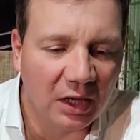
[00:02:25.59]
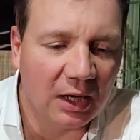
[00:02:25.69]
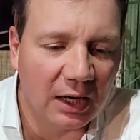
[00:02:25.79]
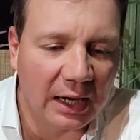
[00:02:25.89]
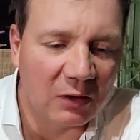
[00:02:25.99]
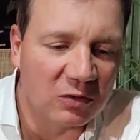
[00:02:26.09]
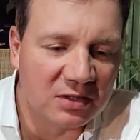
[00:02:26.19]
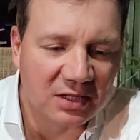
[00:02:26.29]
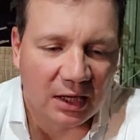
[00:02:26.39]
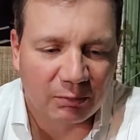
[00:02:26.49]
I
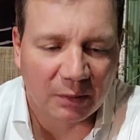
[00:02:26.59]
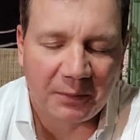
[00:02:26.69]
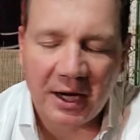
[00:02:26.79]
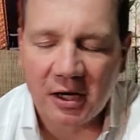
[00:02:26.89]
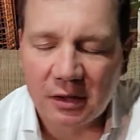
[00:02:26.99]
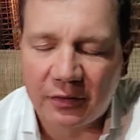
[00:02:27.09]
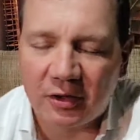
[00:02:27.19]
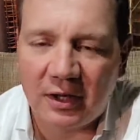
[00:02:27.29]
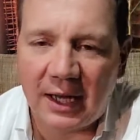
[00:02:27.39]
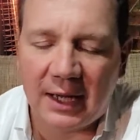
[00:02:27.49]
was prepared
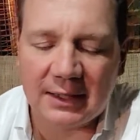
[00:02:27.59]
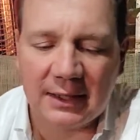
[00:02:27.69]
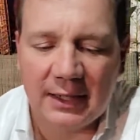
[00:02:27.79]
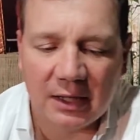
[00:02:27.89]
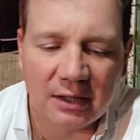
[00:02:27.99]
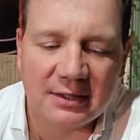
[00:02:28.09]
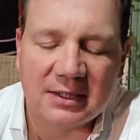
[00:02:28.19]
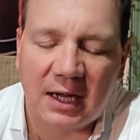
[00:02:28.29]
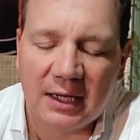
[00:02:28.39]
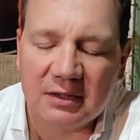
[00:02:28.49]
for that, and here
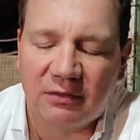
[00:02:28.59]
it's not.